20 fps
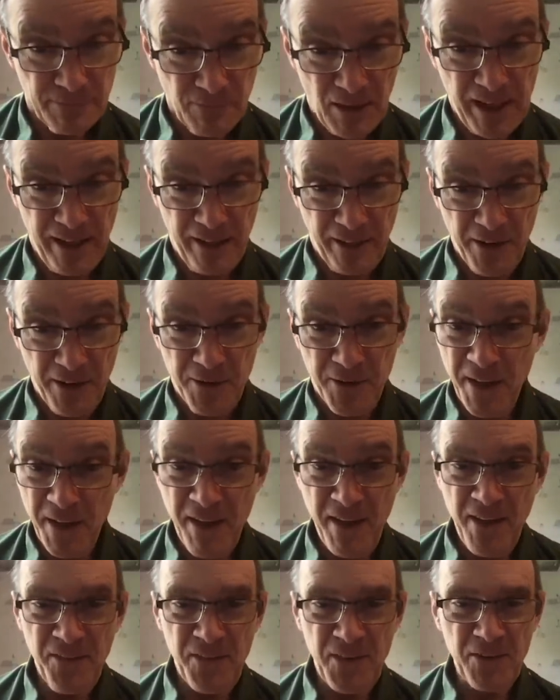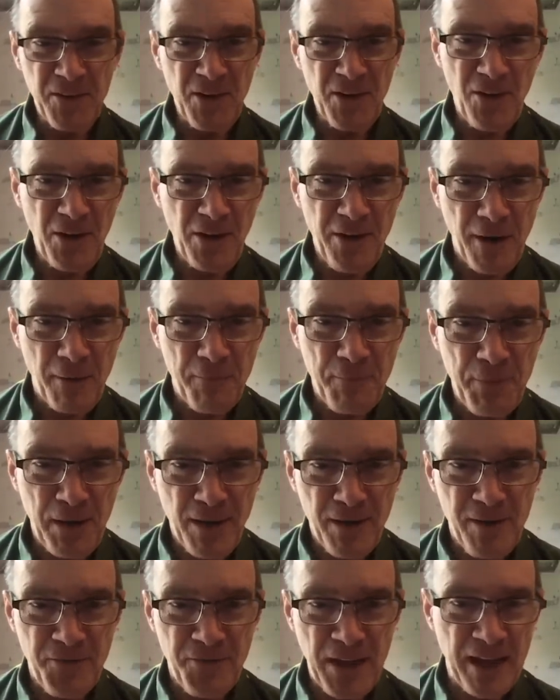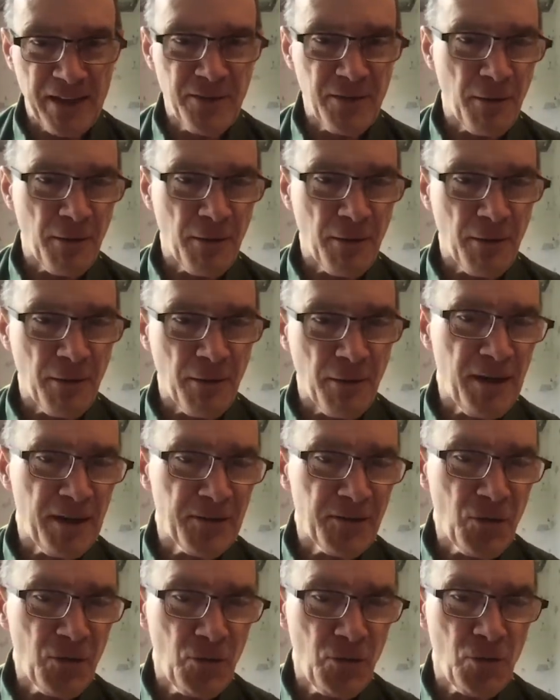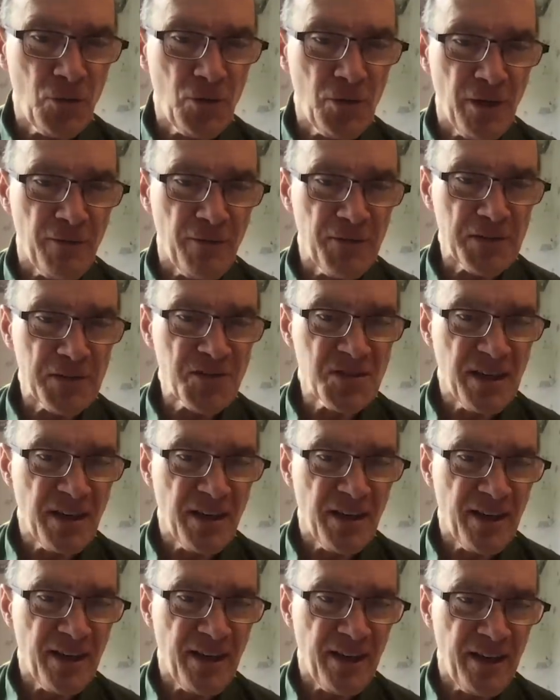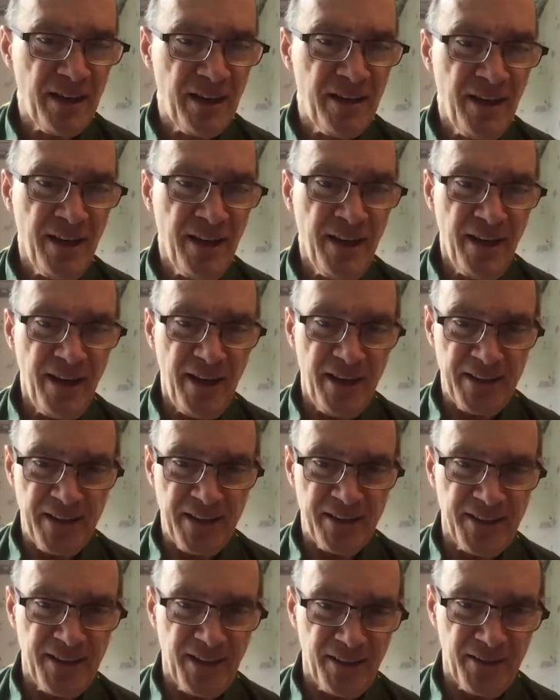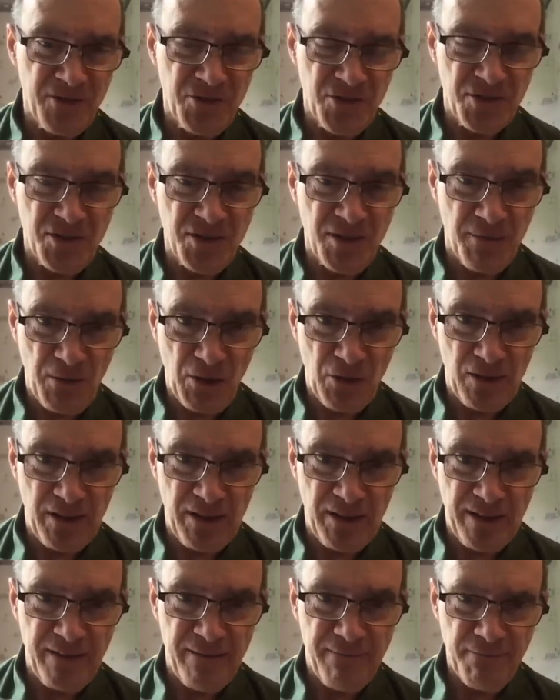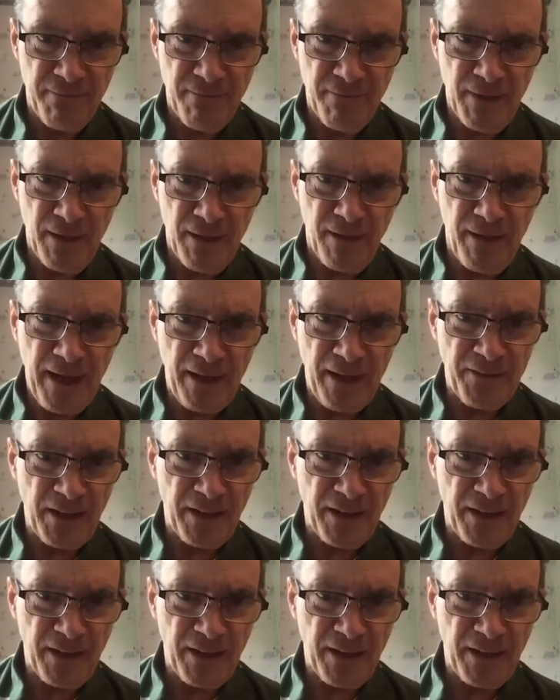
You know, they're no longer a part of that. They're part a tool of the CIA and the intelligence community and the